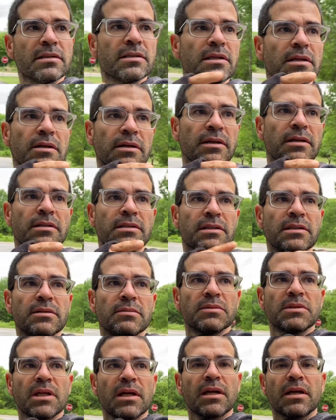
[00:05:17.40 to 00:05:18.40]
area
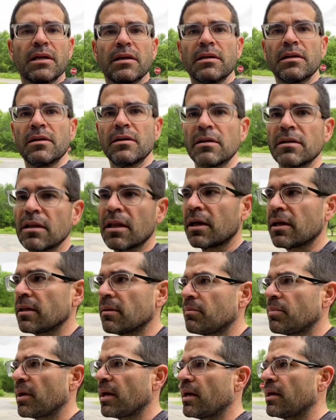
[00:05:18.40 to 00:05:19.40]
seems like a lot
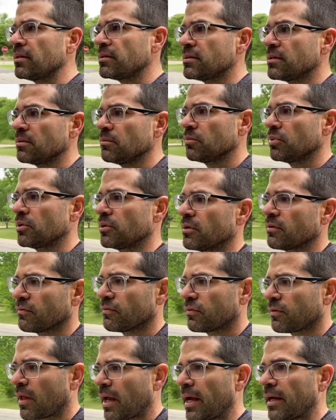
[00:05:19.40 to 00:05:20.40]
of the pads seem pretty
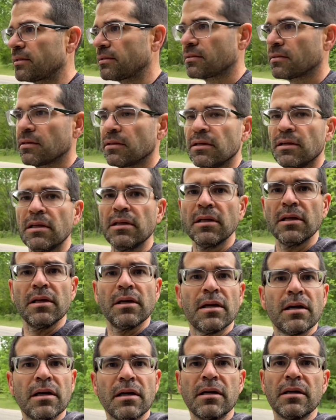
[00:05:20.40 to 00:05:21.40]
flat.
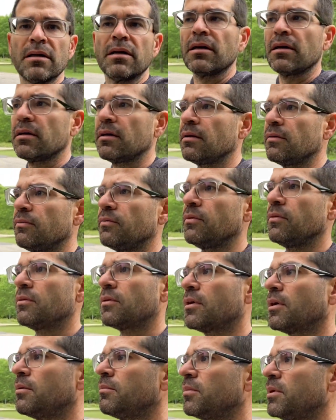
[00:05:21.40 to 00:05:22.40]
If you
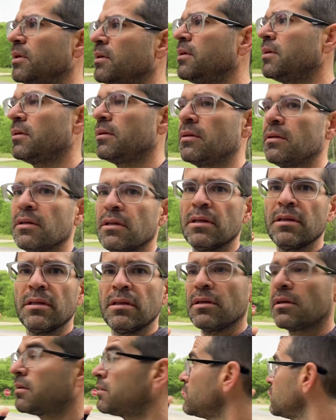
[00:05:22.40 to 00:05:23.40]
come in and
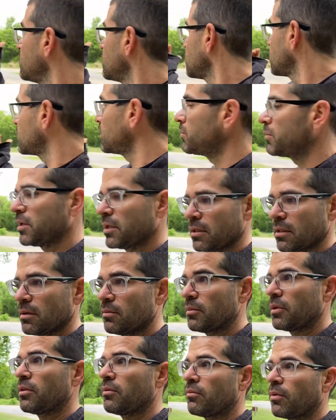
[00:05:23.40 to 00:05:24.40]
you come
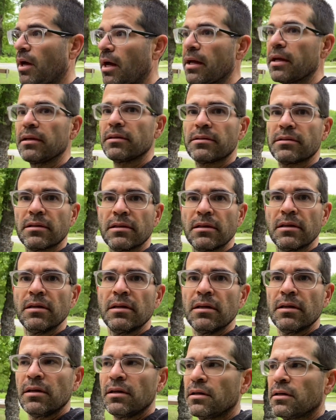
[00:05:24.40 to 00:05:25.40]
to the right,
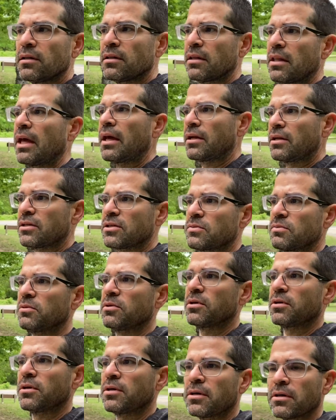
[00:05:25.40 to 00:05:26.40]
that is
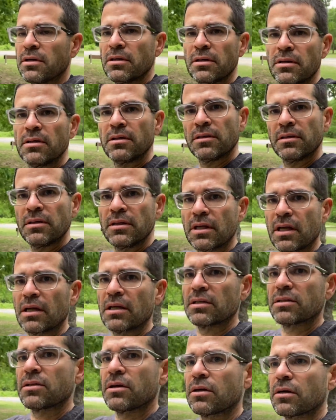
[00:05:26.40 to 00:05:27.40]
where you kind
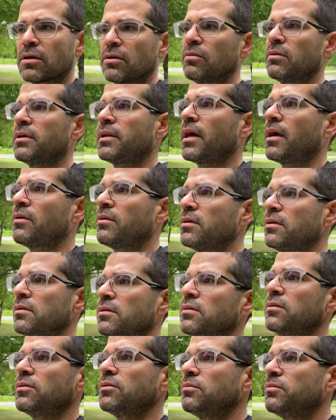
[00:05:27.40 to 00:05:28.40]
of start going downhill a
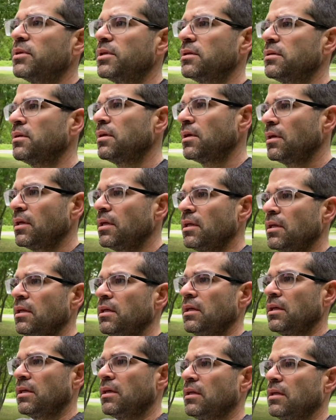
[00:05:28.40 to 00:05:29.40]
little bit,
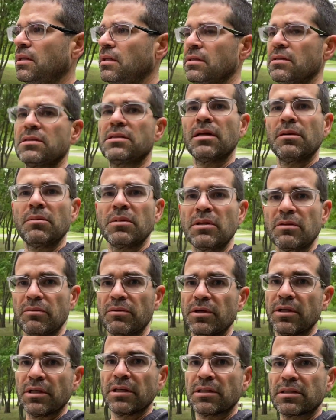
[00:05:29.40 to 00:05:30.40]
and some of the
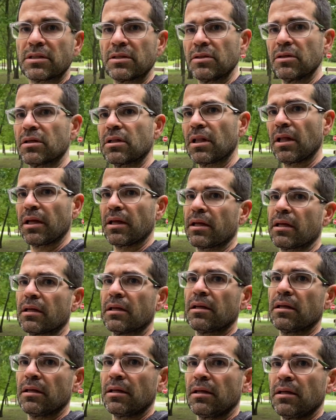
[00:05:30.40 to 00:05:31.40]
rigs look like
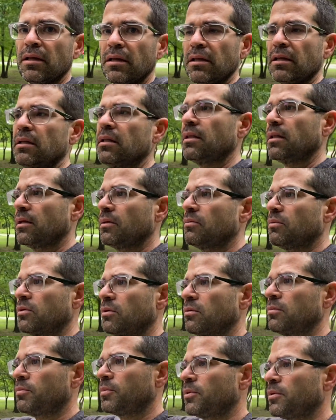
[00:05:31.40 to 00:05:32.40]
they
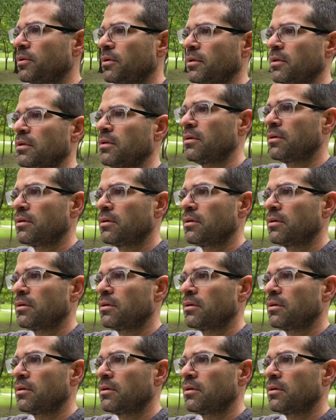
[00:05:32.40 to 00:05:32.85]
were pretty